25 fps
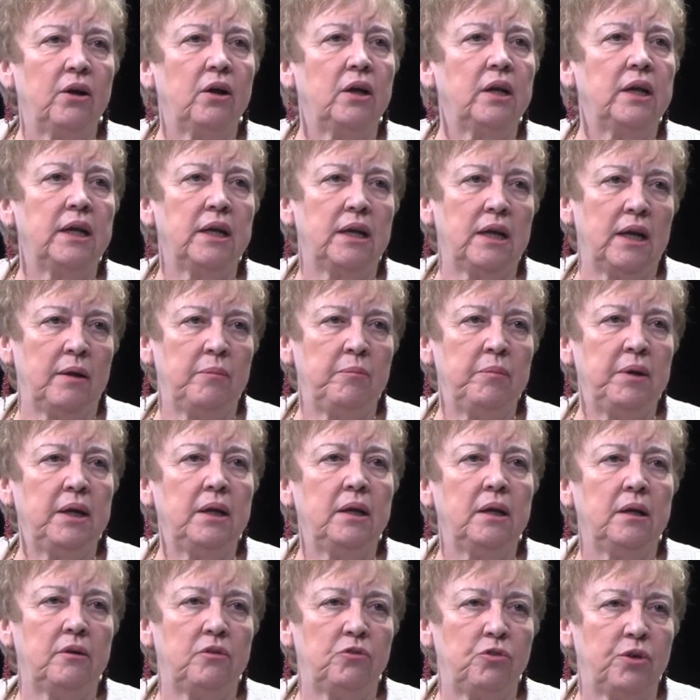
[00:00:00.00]
on it. I
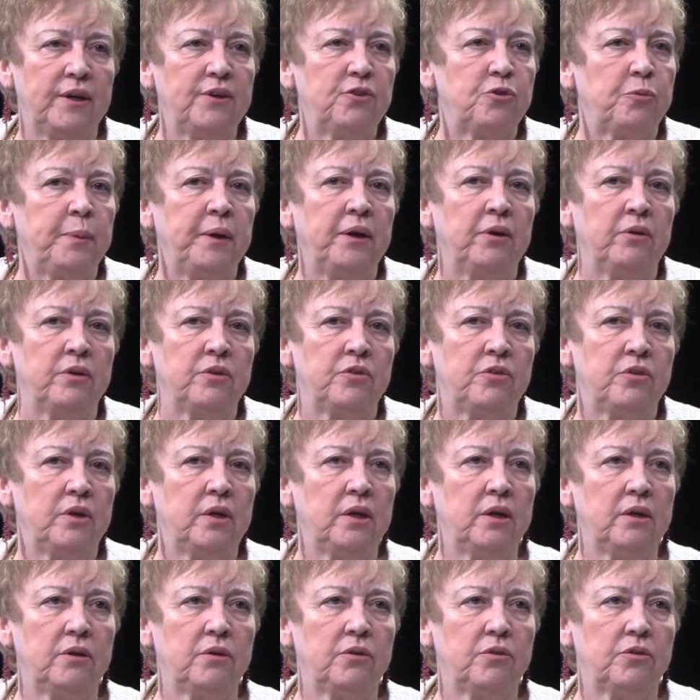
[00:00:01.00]
mean,
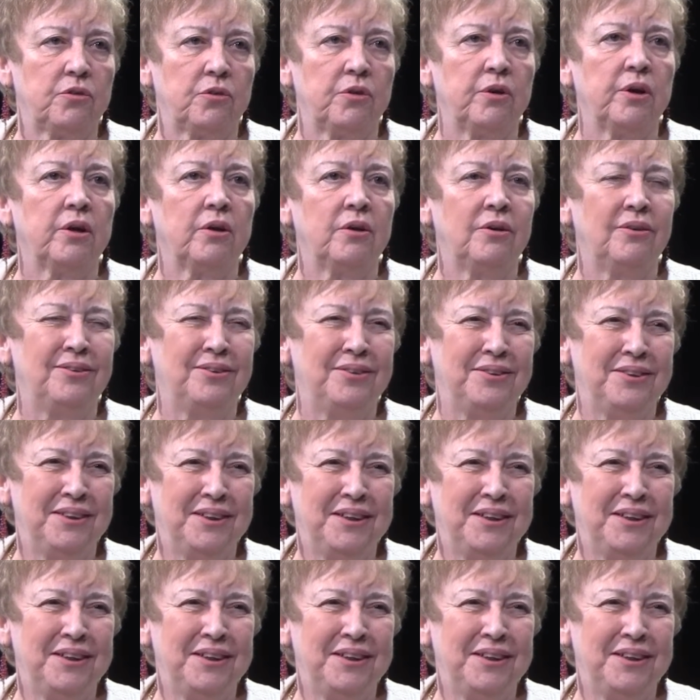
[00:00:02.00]
transparency is critical